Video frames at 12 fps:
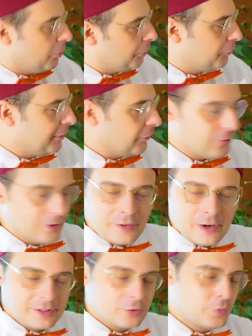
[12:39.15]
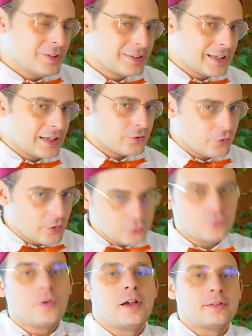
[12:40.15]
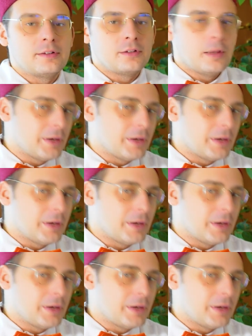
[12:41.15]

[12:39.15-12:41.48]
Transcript: 3 or 4 voices, we start from 2 voices,